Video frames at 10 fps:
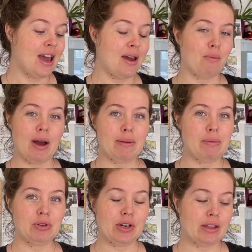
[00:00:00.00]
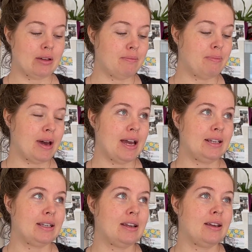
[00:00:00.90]
and why people drink them,
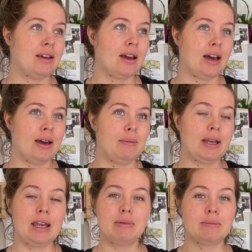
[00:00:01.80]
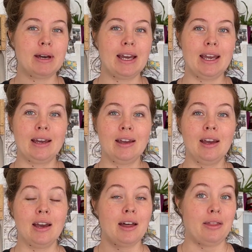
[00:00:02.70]
but it keeps my
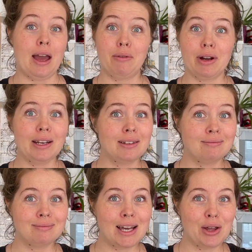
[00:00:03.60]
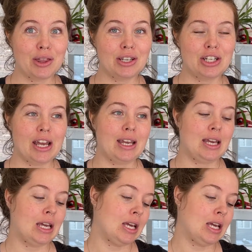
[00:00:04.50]
thyroid health in check.